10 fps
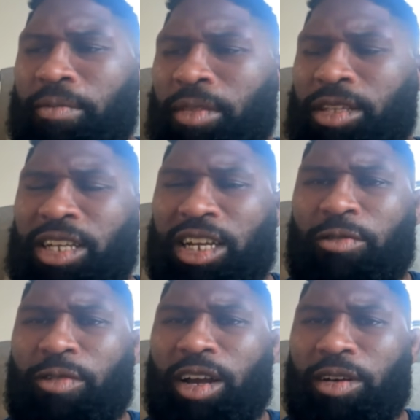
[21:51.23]
second
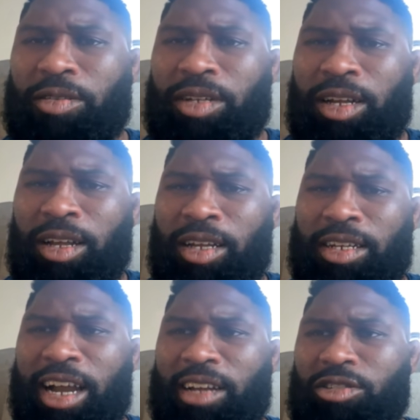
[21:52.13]
round,
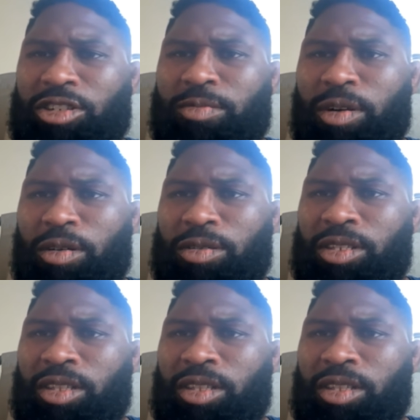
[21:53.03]
guys will smoke.